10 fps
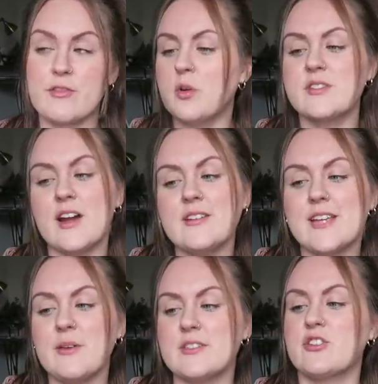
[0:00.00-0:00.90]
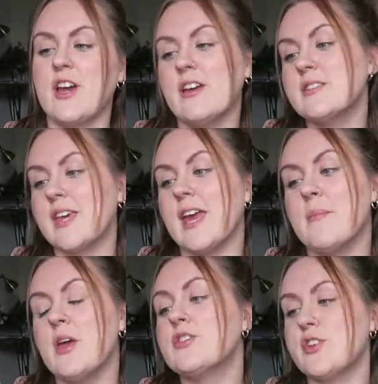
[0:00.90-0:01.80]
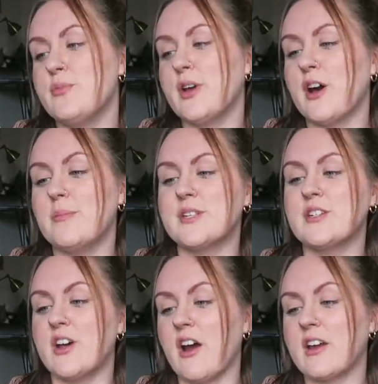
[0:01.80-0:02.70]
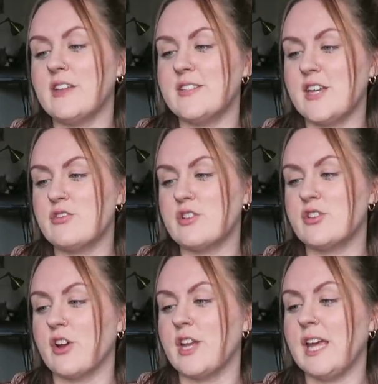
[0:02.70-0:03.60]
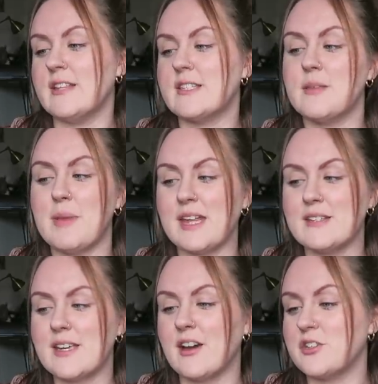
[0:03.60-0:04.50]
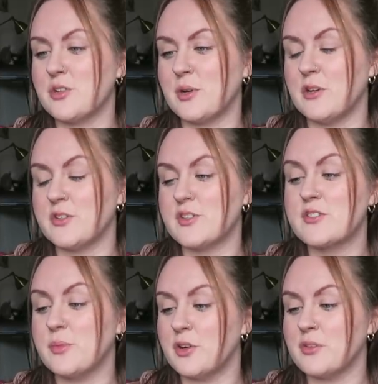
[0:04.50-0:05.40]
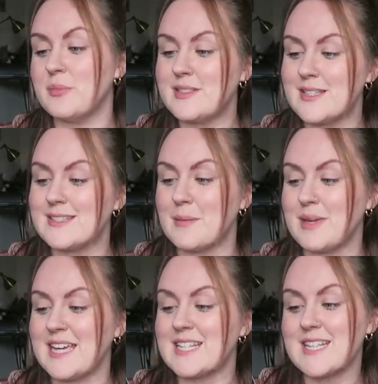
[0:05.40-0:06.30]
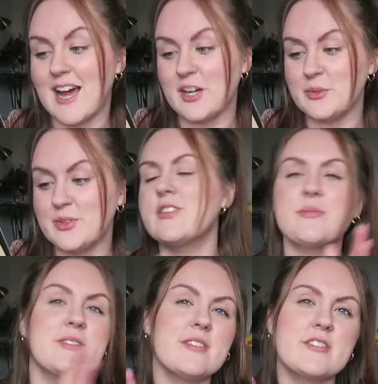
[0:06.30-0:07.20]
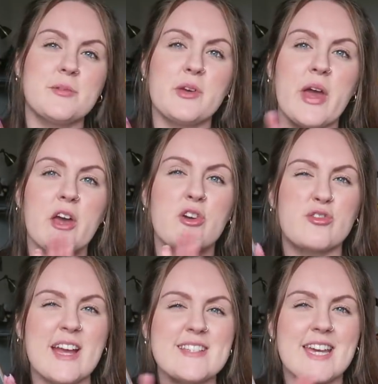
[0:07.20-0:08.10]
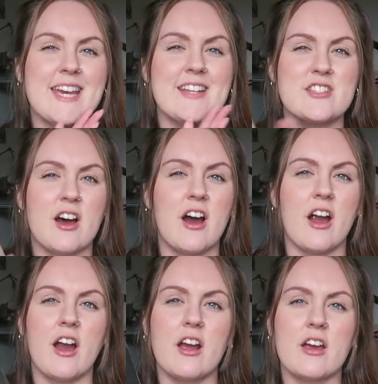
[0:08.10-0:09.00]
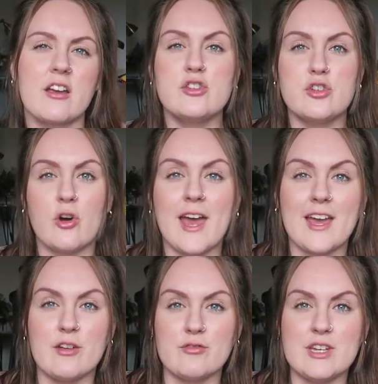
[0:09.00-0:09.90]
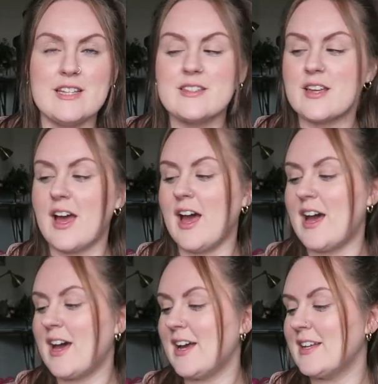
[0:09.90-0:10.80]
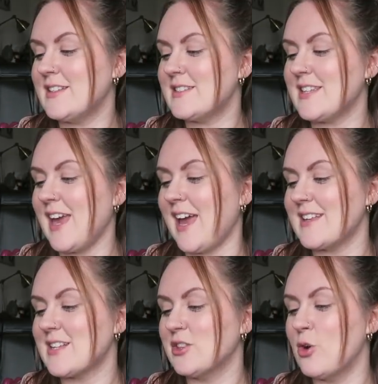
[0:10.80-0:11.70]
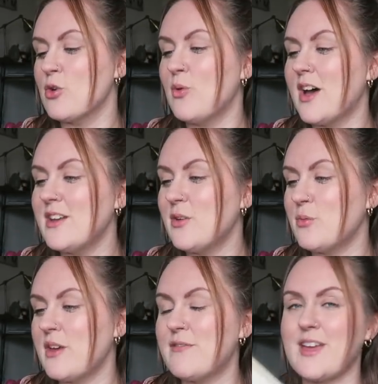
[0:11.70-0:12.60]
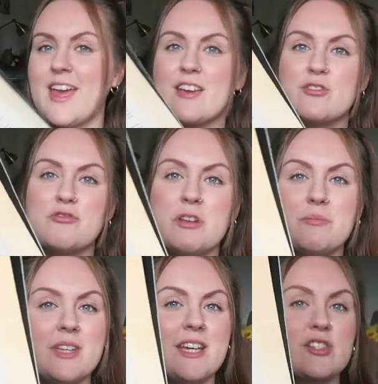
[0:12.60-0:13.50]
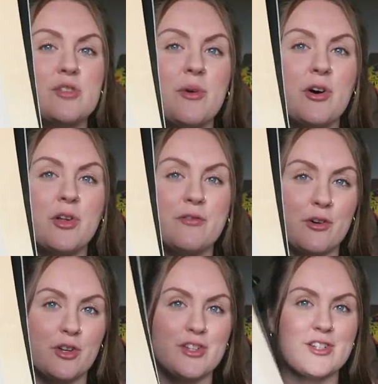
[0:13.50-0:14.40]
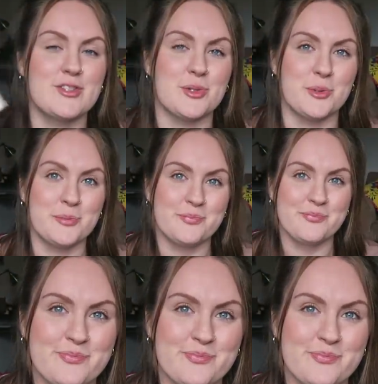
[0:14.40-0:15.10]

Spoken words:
What starts out as a child's game soon becomes a dark and dangerous journey into the menacing underworld of a small Mississippi town. So this one says it's gonna be quite a gritty, dark, shocking read, and yeah, it's a long one with extremely small font, so